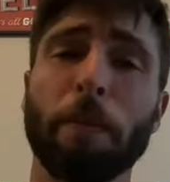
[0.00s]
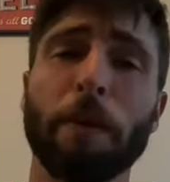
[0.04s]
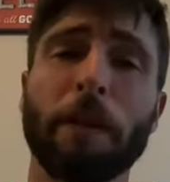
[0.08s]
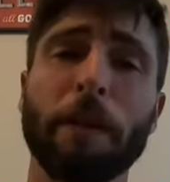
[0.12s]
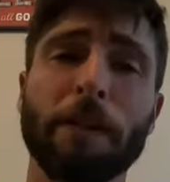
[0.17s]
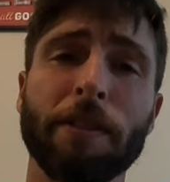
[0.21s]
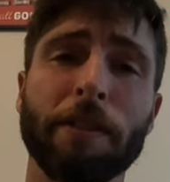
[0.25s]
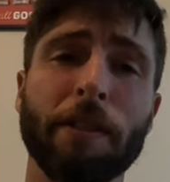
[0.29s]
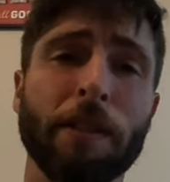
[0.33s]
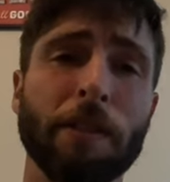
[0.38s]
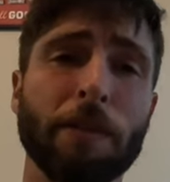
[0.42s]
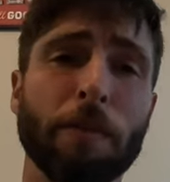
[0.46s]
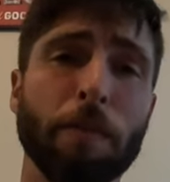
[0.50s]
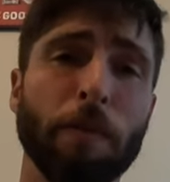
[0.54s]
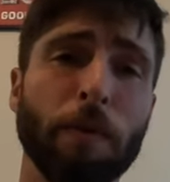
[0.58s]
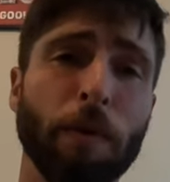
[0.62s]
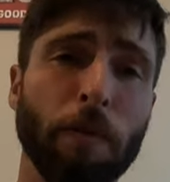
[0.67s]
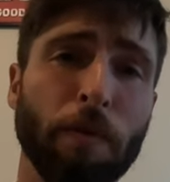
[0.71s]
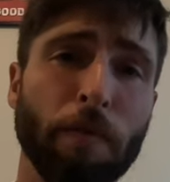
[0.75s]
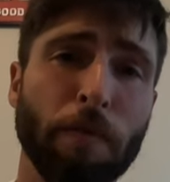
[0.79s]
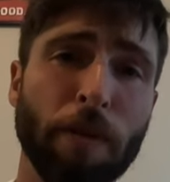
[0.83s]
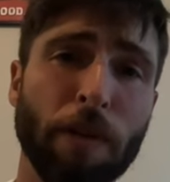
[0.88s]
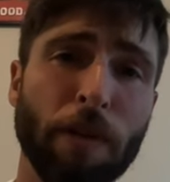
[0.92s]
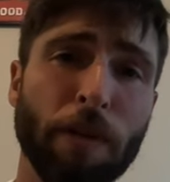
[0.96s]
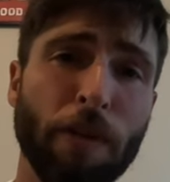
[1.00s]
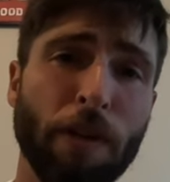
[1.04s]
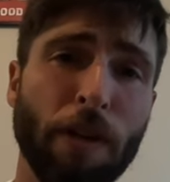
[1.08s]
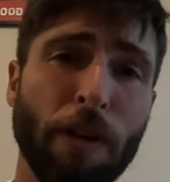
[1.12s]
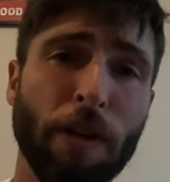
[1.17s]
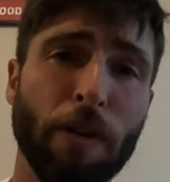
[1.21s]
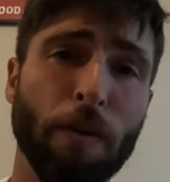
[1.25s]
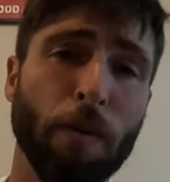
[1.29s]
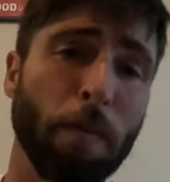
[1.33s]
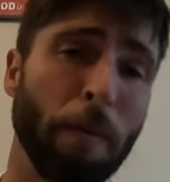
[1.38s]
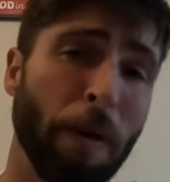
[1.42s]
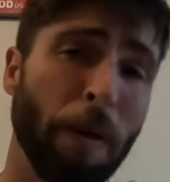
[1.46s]
you guys get some good fish
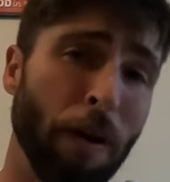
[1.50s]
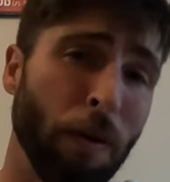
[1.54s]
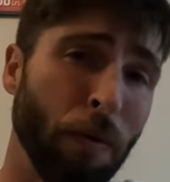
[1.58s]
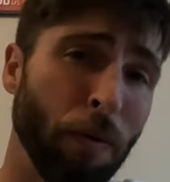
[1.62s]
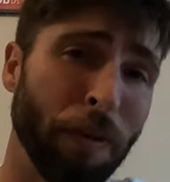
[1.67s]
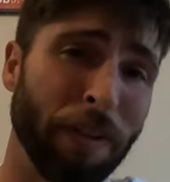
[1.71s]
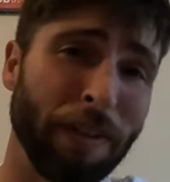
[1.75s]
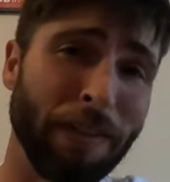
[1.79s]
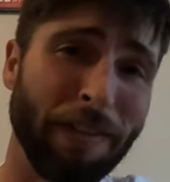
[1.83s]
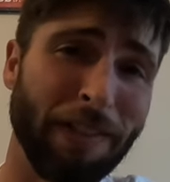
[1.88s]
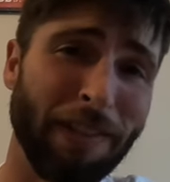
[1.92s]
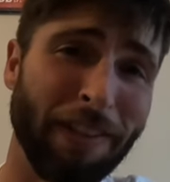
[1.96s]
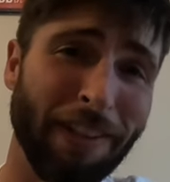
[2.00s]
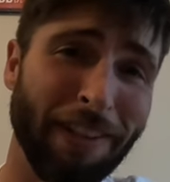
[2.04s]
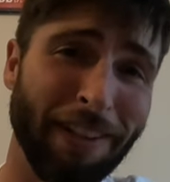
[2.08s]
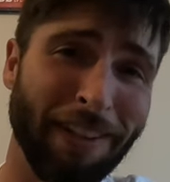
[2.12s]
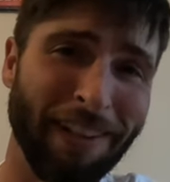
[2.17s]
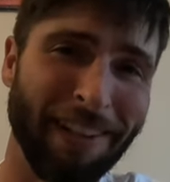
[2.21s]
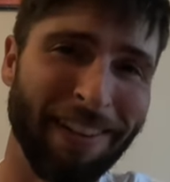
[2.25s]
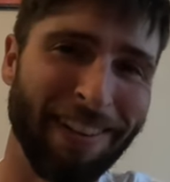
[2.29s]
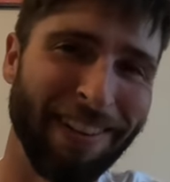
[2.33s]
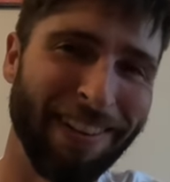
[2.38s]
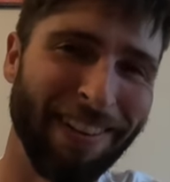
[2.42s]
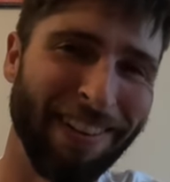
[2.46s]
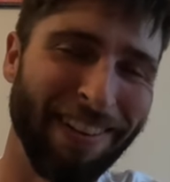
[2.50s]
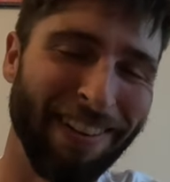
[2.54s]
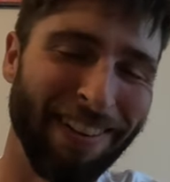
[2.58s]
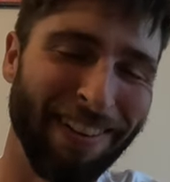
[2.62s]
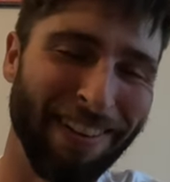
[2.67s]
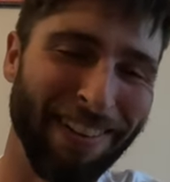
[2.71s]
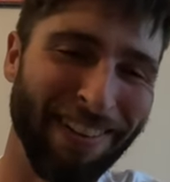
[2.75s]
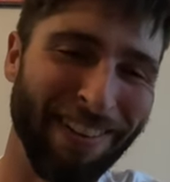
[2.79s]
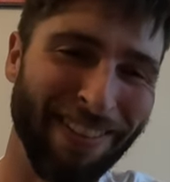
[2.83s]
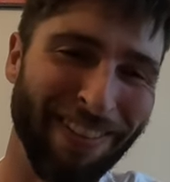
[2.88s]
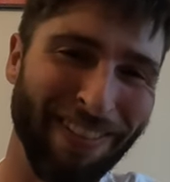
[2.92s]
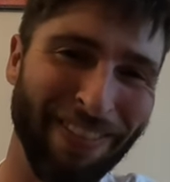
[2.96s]
on. Hope I don't get sick.
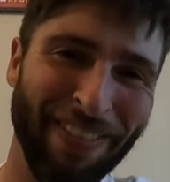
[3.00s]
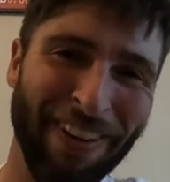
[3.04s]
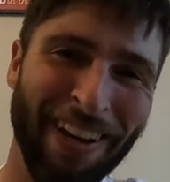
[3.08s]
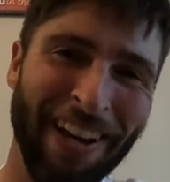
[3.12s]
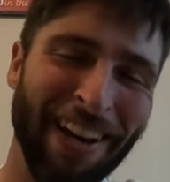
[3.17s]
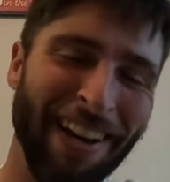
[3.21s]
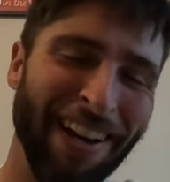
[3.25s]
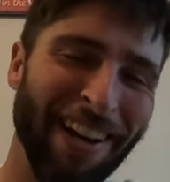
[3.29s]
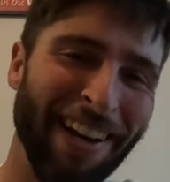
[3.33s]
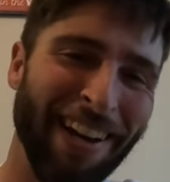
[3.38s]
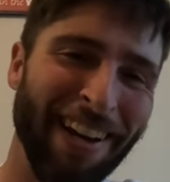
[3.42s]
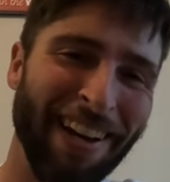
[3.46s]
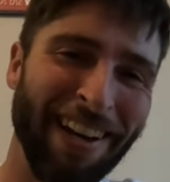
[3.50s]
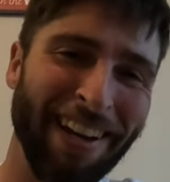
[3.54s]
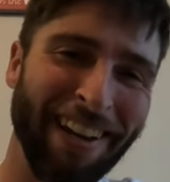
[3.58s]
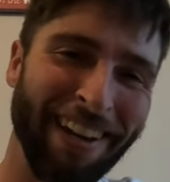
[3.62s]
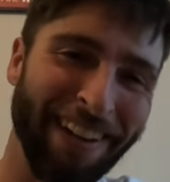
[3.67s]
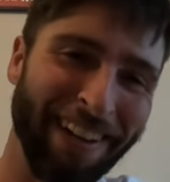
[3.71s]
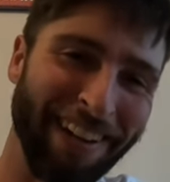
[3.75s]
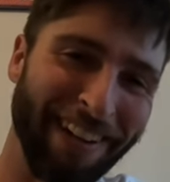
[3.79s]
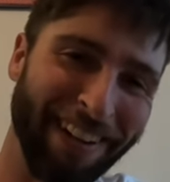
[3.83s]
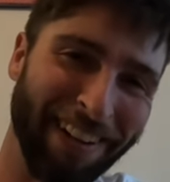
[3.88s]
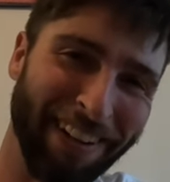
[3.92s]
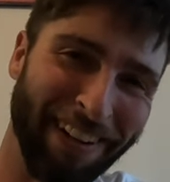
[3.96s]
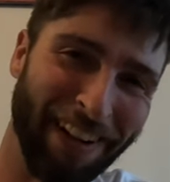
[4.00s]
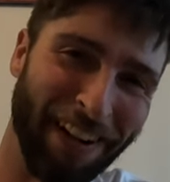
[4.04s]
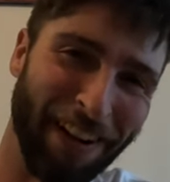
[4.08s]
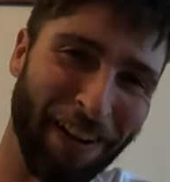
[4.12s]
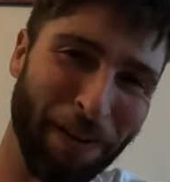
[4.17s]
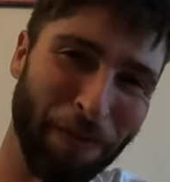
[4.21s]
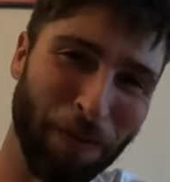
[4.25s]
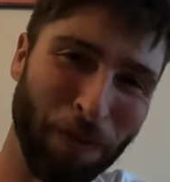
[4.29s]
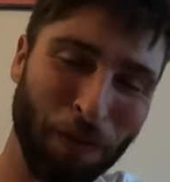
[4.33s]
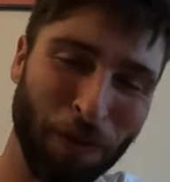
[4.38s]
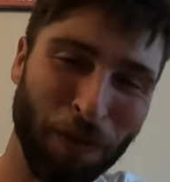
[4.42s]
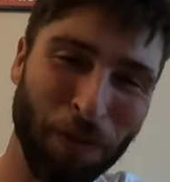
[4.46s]
And I
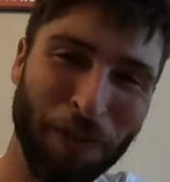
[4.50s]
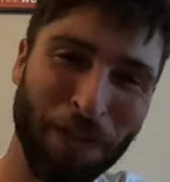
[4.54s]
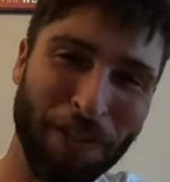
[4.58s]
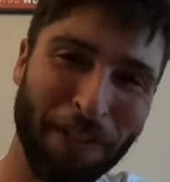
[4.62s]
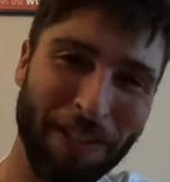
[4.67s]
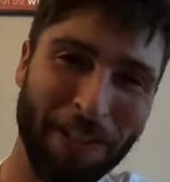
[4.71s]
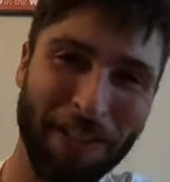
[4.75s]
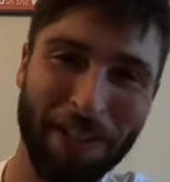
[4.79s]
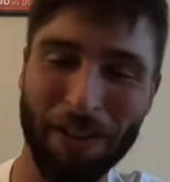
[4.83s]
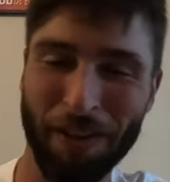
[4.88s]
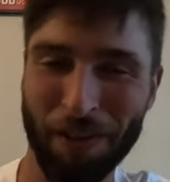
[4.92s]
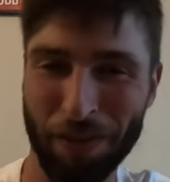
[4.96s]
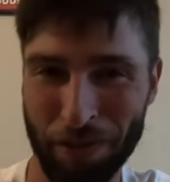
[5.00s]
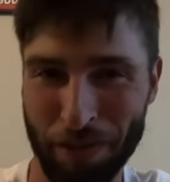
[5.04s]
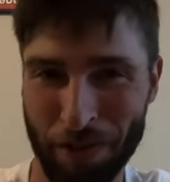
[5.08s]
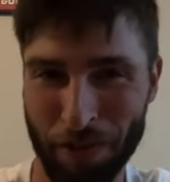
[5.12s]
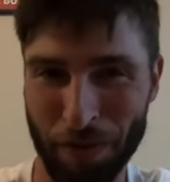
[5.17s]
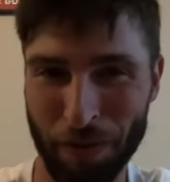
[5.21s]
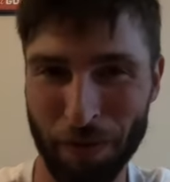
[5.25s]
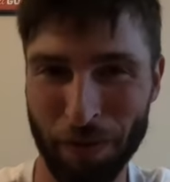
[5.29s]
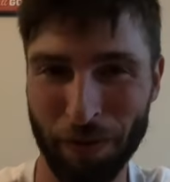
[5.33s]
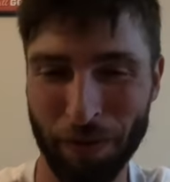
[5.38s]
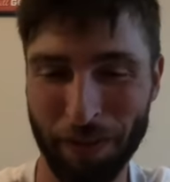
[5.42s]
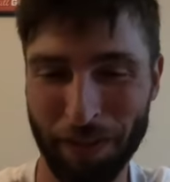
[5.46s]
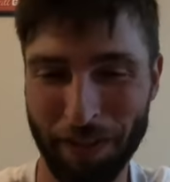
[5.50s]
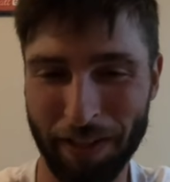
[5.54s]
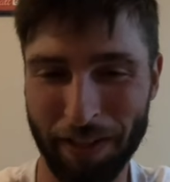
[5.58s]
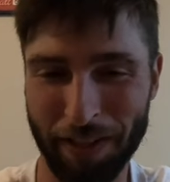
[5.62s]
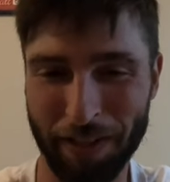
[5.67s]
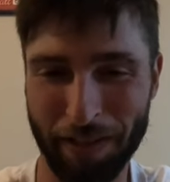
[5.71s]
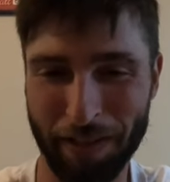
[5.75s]
will see y'all shortly.